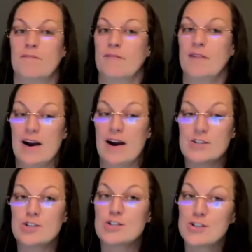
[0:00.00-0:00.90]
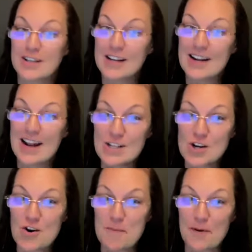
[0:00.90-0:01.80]
Yes, you still need an
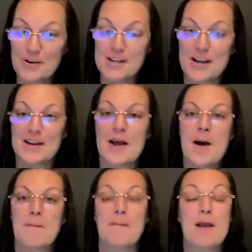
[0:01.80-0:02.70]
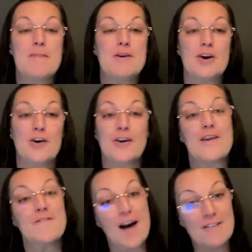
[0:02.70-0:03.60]
HR person, but maybe you don't need
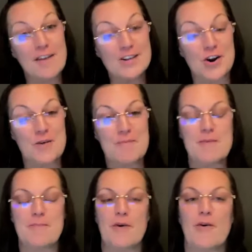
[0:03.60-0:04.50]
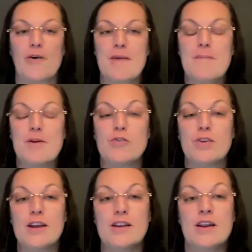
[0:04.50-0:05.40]
5 HR people, or maybe you
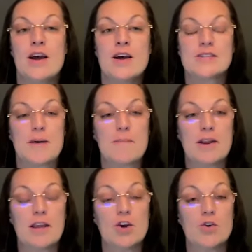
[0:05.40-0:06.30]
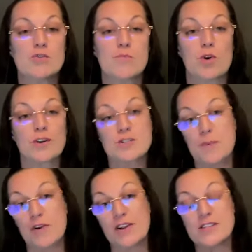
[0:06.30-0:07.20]
need somebody who's more
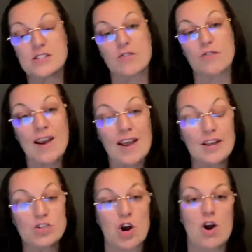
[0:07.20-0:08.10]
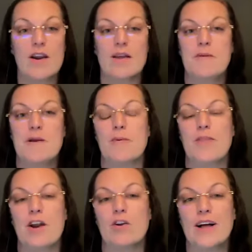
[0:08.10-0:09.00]
experienced to run HR and people
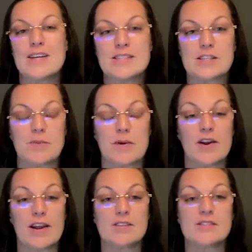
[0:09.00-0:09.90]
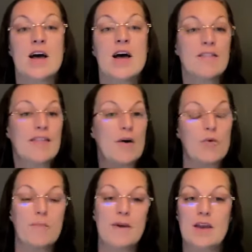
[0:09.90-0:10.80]
that are less experienced that will
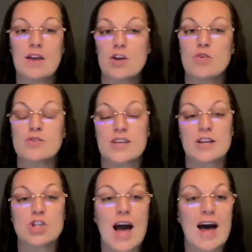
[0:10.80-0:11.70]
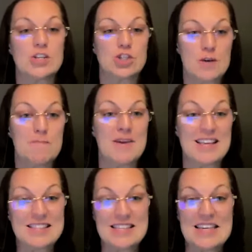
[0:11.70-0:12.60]
be using
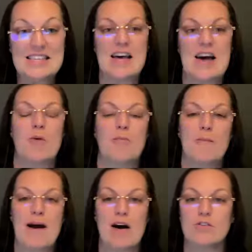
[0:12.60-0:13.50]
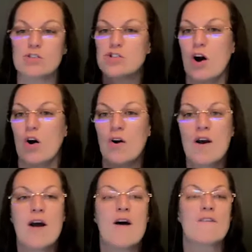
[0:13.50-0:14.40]
ChatGPT to help them out. So
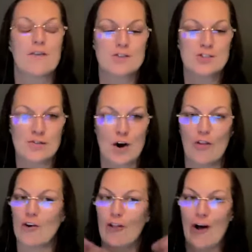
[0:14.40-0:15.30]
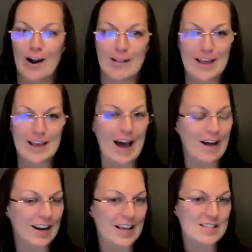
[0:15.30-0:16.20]
first of all, there are a lot of
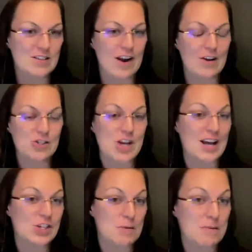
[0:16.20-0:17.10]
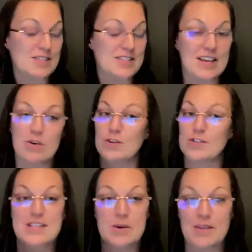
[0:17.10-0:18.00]
legalities around ChatGPT, and we'll
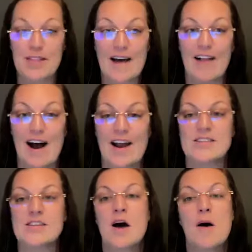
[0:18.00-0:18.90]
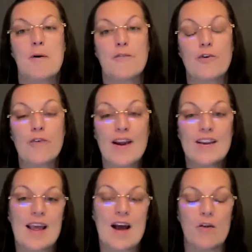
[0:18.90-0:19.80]
see where that lies. But for right
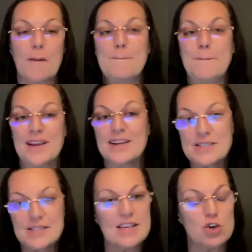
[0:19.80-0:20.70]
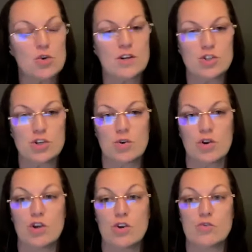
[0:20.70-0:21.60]
now, the biggest thing you can do to
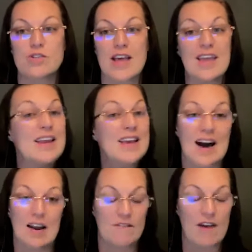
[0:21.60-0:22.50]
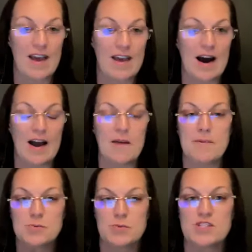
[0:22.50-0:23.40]
use any kind of AI, but
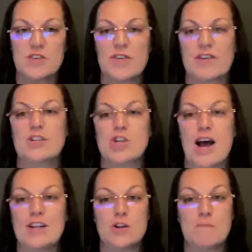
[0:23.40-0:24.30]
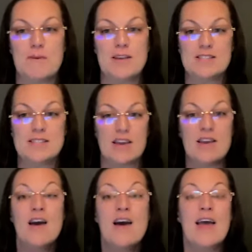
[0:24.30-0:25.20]
specifically ChatGPT,
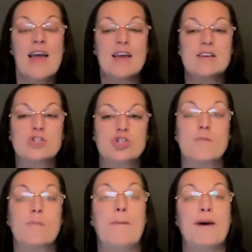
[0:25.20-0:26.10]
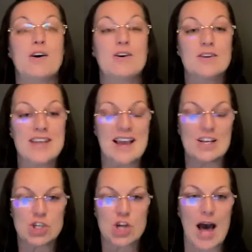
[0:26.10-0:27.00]
is to build a
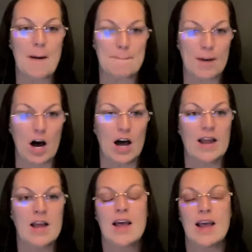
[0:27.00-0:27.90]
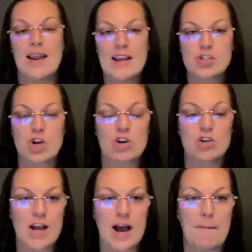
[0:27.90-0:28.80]
chatbot, an HR
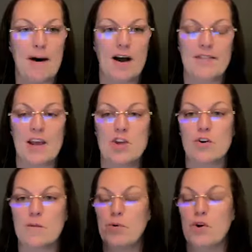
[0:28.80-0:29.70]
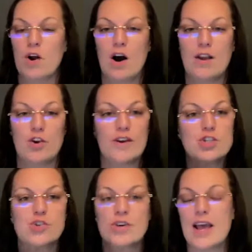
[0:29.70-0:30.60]
chatbot that you can put on your
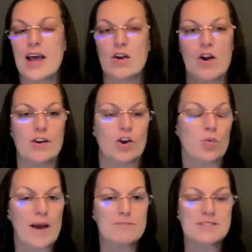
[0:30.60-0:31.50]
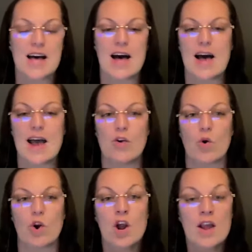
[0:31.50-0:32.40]
intranet or on your website
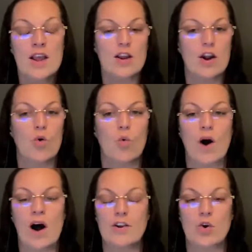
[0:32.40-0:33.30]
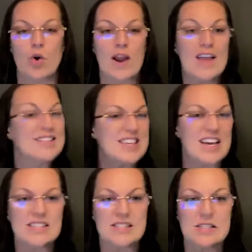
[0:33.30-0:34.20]
or, on your
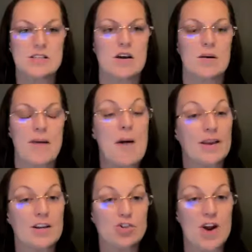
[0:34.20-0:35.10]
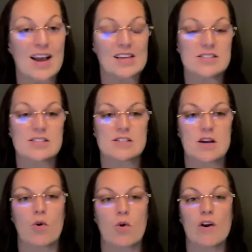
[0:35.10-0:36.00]
ATS system, applicant tracking system,
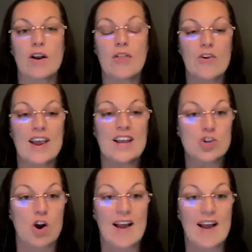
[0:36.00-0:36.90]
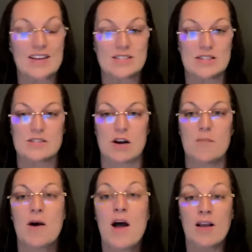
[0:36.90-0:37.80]
or another HRIS system
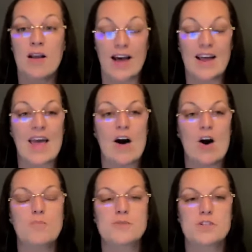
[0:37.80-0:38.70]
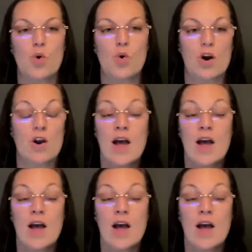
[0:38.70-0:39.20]
that helps your